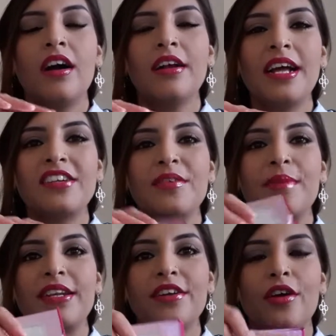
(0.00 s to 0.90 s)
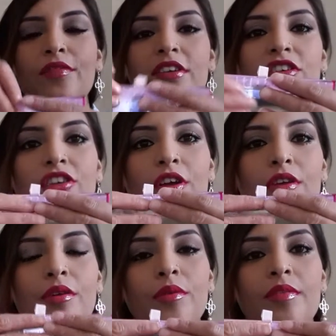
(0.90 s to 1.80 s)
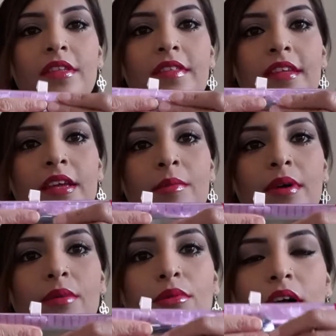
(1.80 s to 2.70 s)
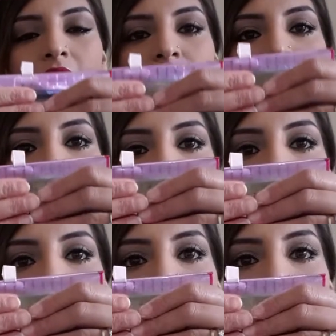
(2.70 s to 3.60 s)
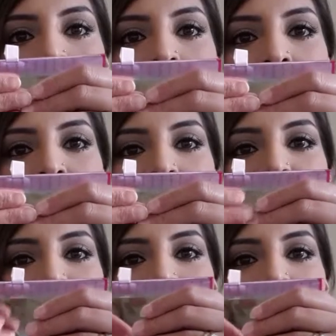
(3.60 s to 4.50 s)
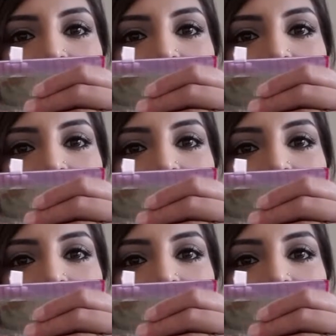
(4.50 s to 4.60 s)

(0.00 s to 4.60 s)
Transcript: I can't actually bend over to show you the thing, but I will kind of show you like it's got little stars